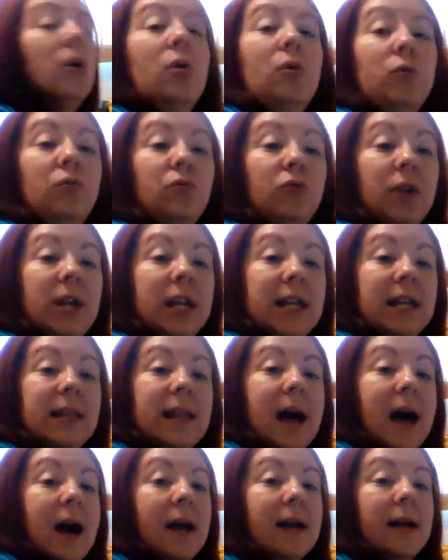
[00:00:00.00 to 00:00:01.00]

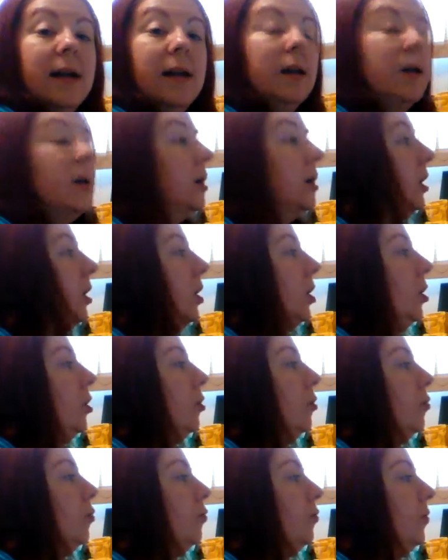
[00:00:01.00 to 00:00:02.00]
relock,
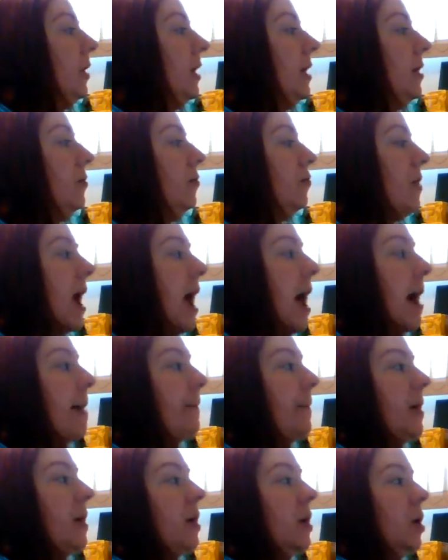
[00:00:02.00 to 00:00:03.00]

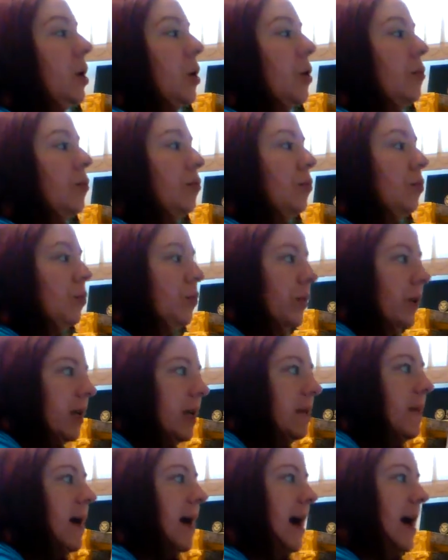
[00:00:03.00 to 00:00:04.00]
rewrap,
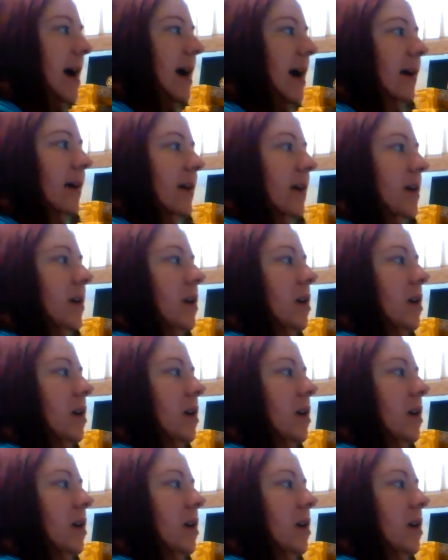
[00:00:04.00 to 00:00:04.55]
repack,